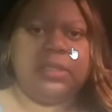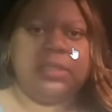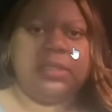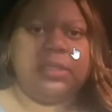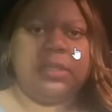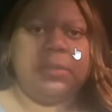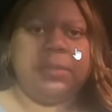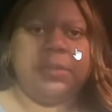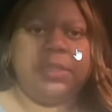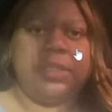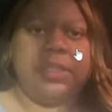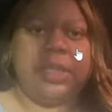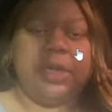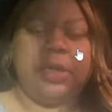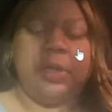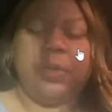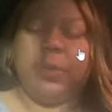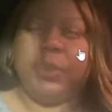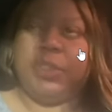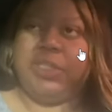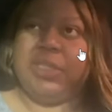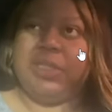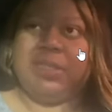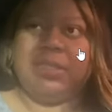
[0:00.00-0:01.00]
to the cemetery,
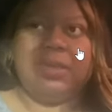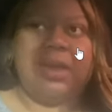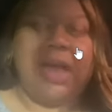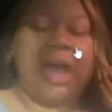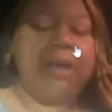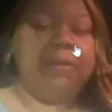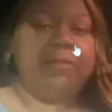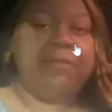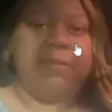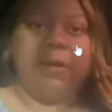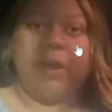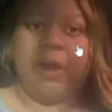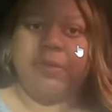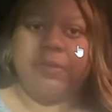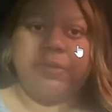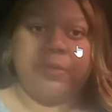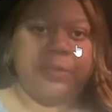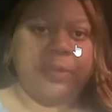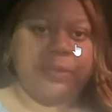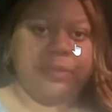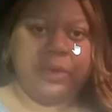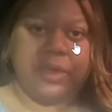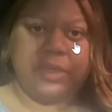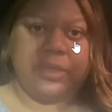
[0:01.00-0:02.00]
which is not far
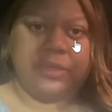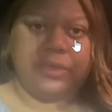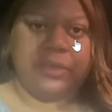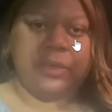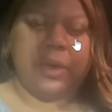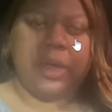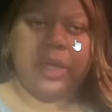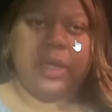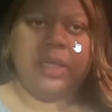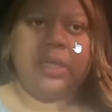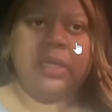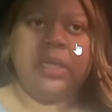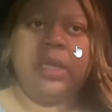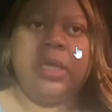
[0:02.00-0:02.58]
from the restaurant.